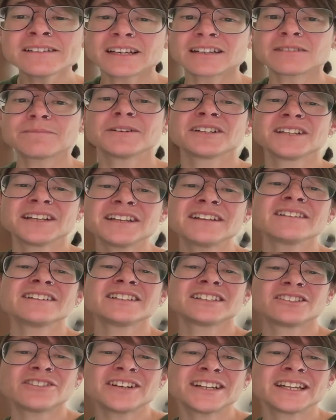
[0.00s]
are
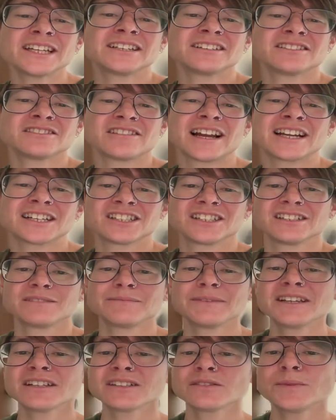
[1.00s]
particularly tricky distractions
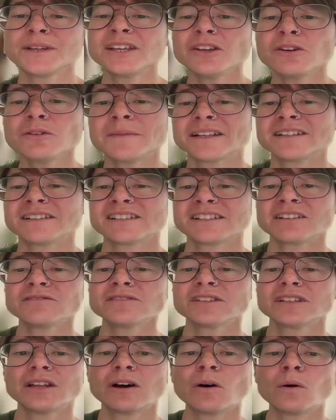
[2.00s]
because we humans
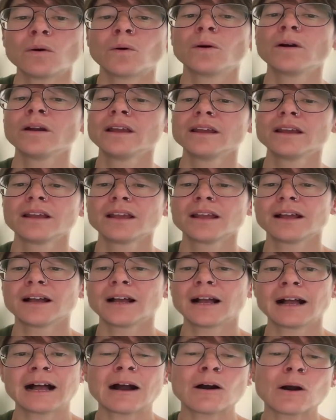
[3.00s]
don't know
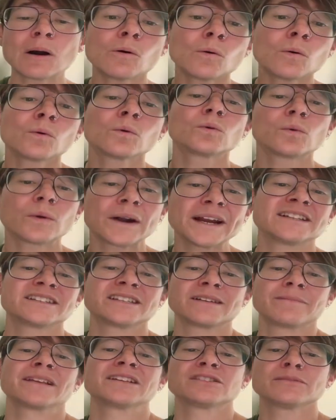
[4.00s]
how great
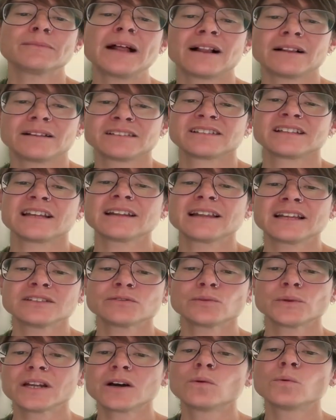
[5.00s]
something smells unless
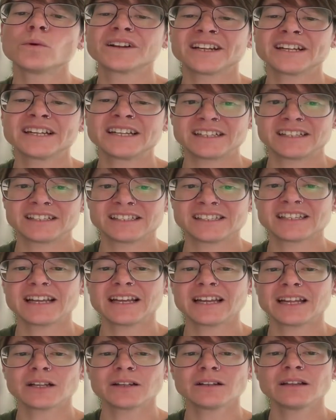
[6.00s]
we know what it is.
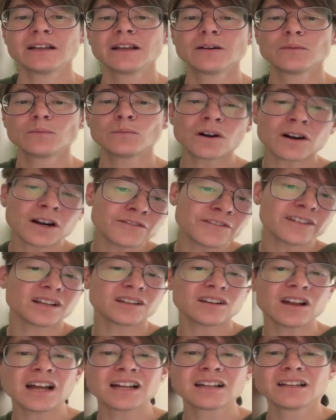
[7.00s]
And more often than
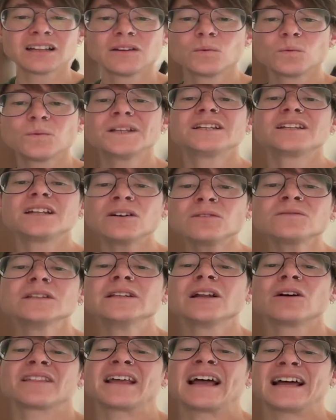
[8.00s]
not, we don't
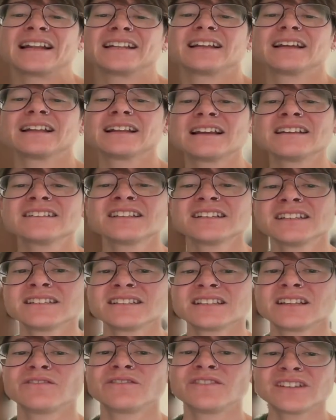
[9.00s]
know that unless it
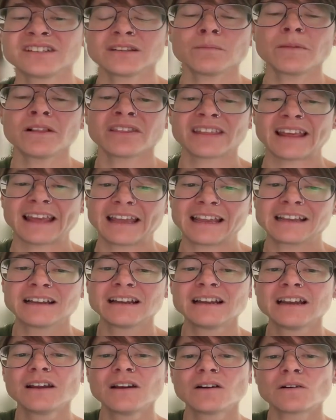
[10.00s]
is a visible thing
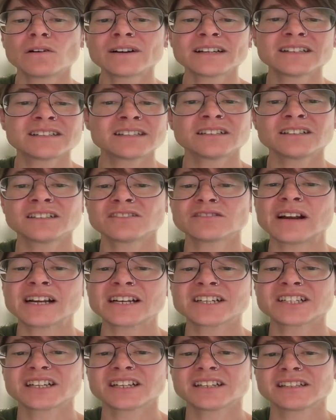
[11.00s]
or it is a
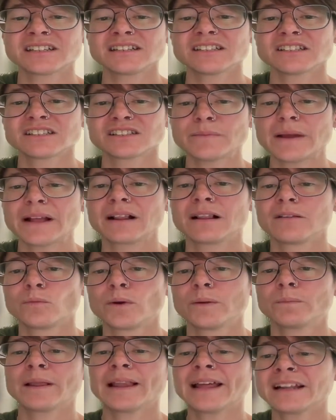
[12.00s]
distraction smell
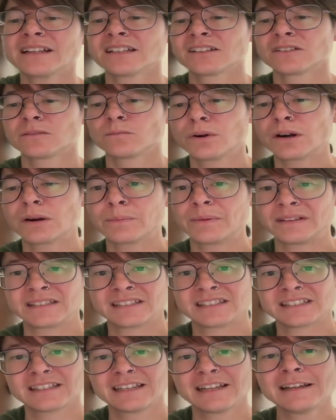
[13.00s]
we planted on purpose.